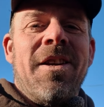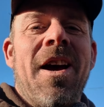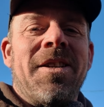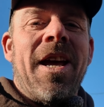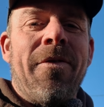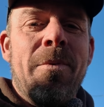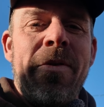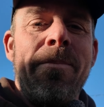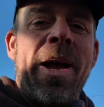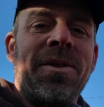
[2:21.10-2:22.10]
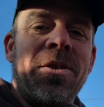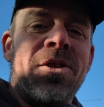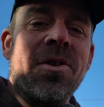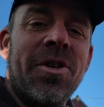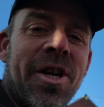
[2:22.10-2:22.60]
It's a nice day for moving bales
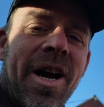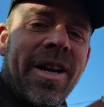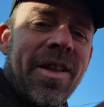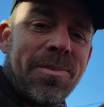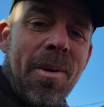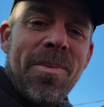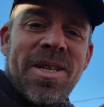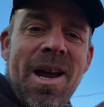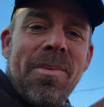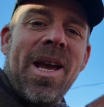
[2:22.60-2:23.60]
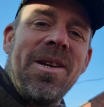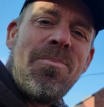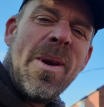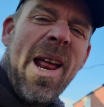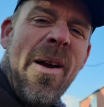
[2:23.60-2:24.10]
because the sun's shining. That's probably this time of year,
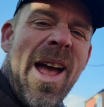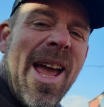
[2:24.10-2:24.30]
bringing out